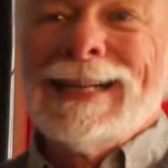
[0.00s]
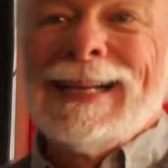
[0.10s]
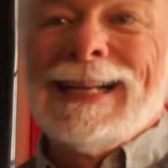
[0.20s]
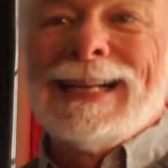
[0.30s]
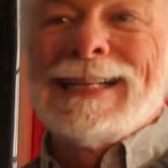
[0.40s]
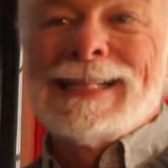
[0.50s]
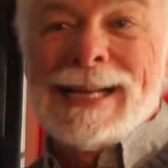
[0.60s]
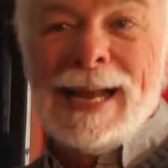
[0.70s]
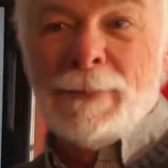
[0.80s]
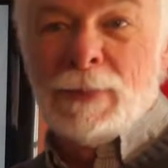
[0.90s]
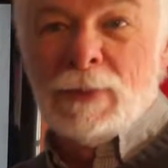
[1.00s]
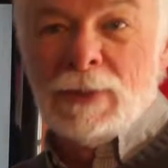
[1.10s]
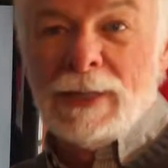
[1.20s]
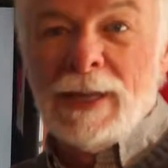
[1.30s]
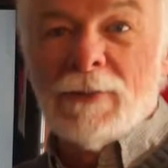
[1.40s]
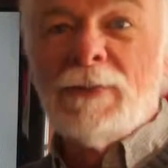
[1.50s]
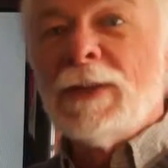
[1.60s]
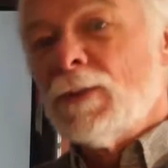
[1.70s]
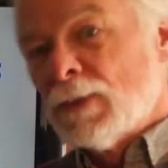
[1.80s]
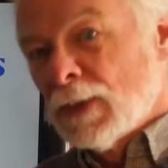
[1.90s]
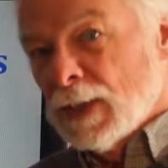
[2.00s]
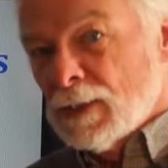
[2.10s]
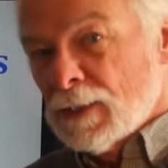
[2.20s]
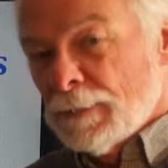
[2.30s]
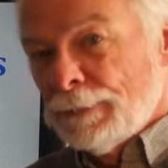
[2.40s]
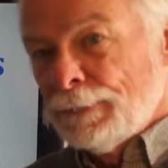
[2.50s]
an example to get a feel for this.